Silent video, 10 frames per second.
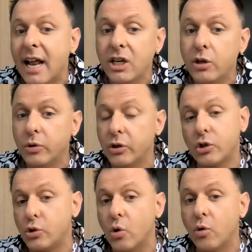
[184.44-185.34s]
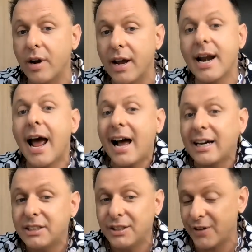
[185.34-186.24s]
you the story and
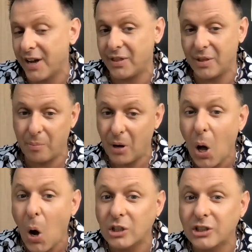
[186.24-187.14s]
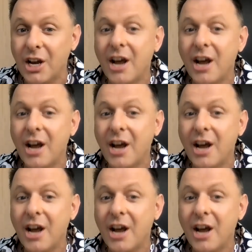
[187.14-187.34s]
activate the plot,